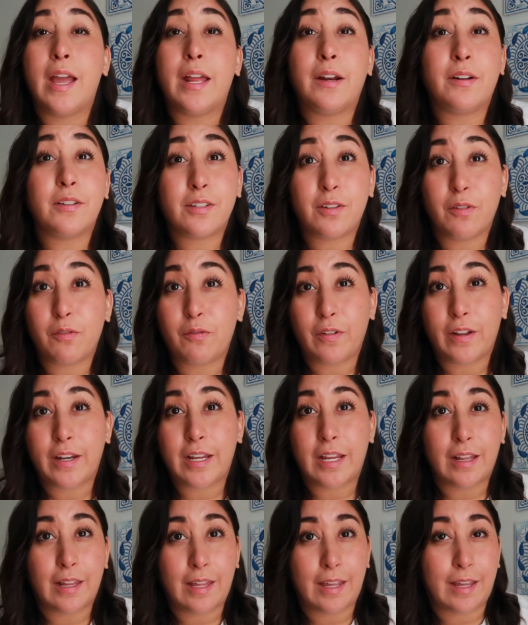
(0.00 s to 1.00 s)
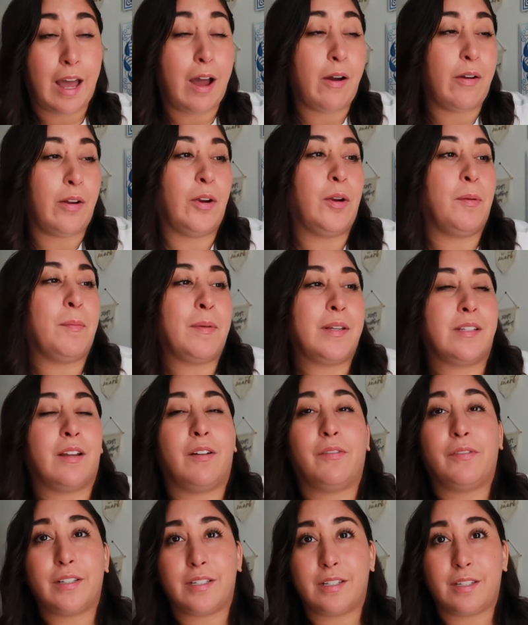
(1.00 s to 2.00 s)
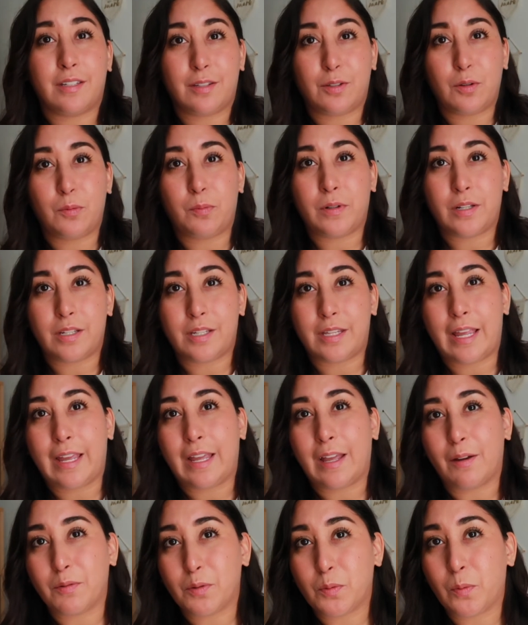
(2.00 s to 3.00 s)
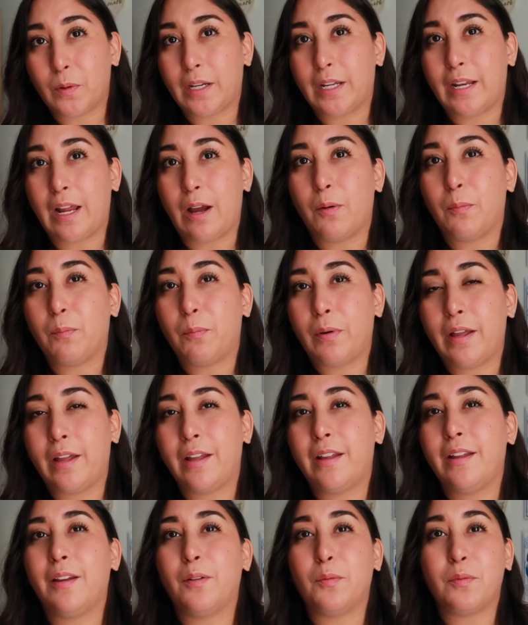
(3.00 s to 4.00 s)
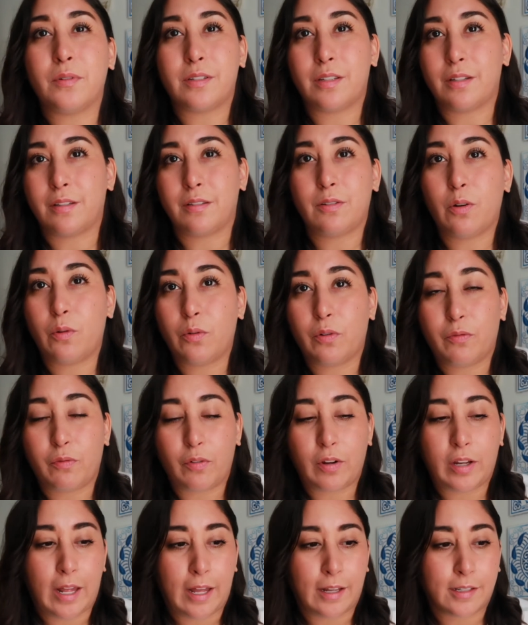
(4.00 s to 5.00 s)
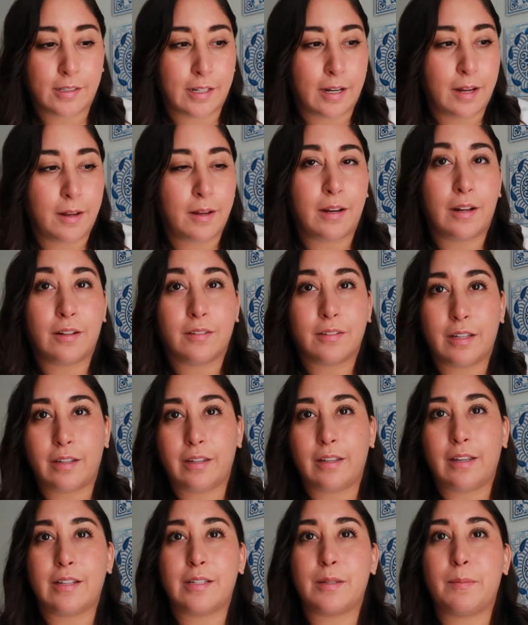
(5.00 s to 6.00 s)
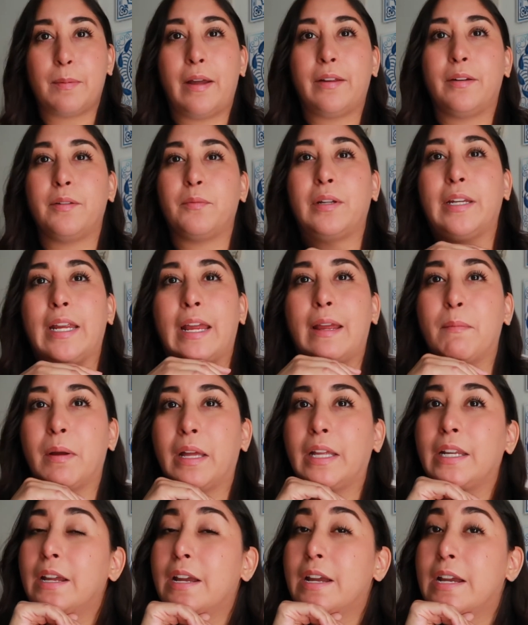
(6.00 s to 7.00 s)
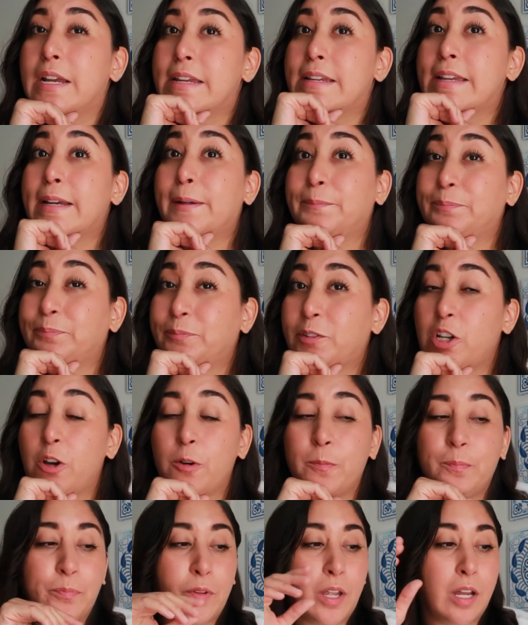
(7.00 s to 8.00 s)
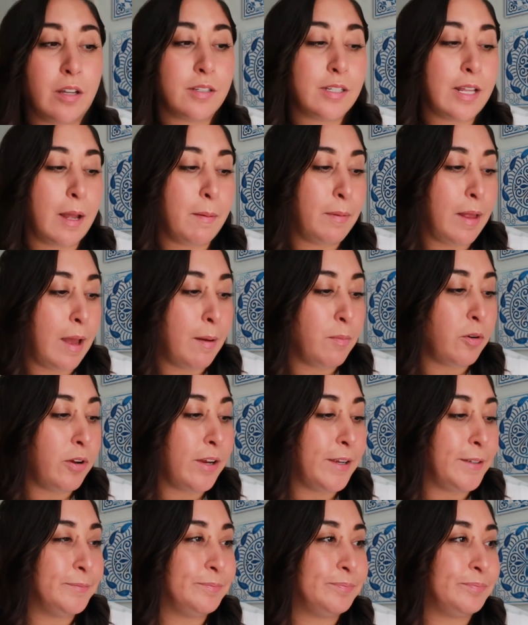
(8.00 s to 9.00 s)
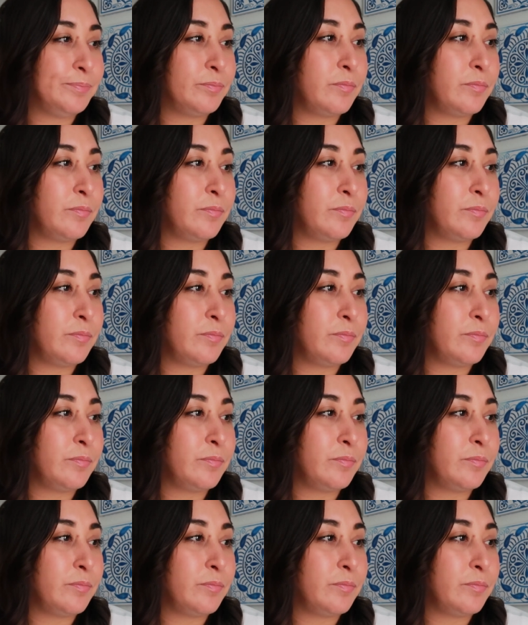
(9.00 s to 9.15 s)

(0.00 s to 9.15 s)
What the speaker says: And it's so funny like how I hurt myself. It's the stupidest thing. I was working out, but it was a total freak accident, and I'll tell you guys about it one day. But yeah, so I'll stop blabbering.